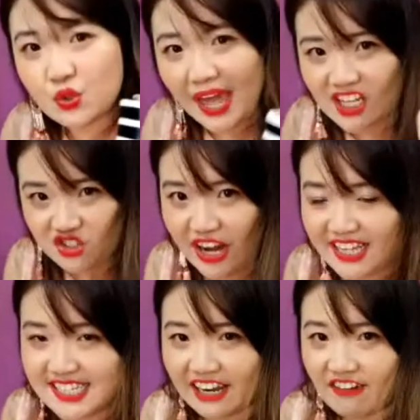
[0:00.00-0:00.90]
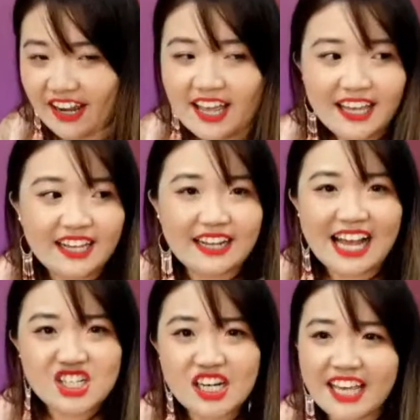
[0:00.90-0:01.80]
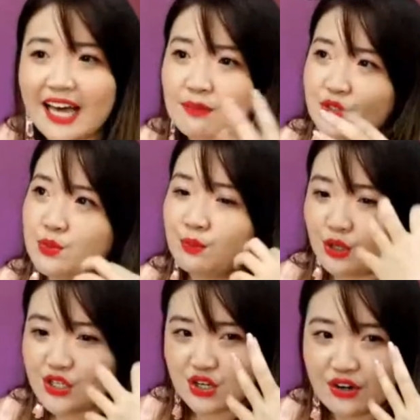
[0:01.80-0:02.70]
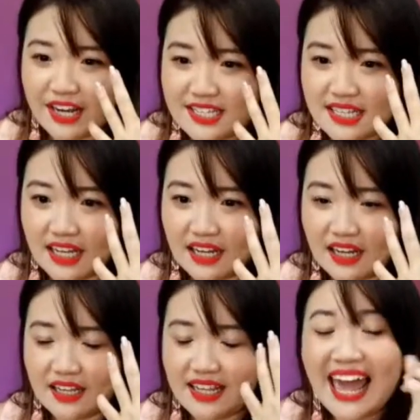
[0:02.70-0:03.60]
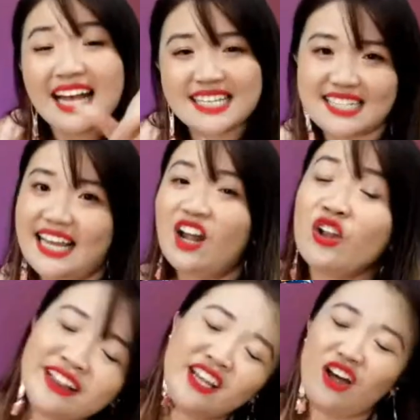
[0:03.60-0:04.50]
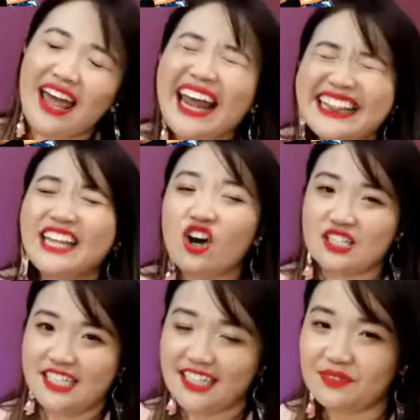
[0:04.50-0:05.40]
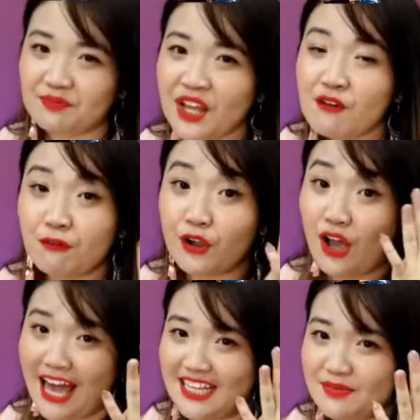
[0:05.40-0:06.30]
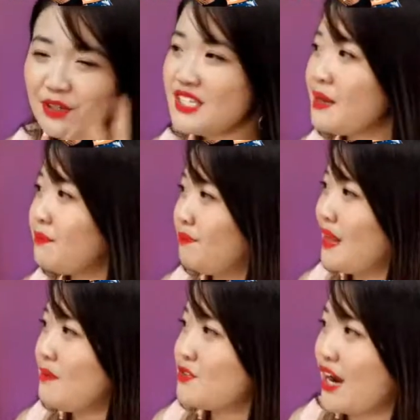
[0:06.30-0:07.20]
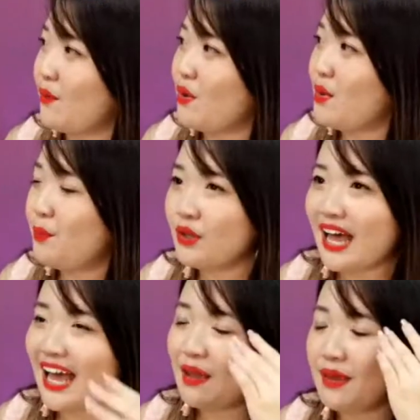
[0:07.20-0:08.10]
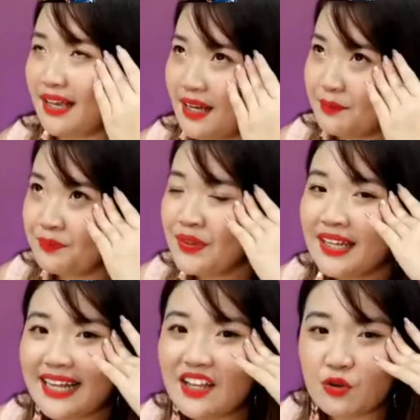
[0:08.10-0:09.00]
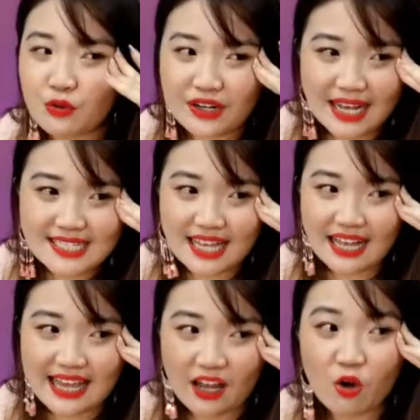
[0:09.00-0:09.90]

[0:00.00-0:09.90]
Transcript: two extract inside, right, it actually helps to moisturize. Uh, it acts as an anti antioxidant for your eyes because sometimes, right, when we put eye makeup, then you realize that at,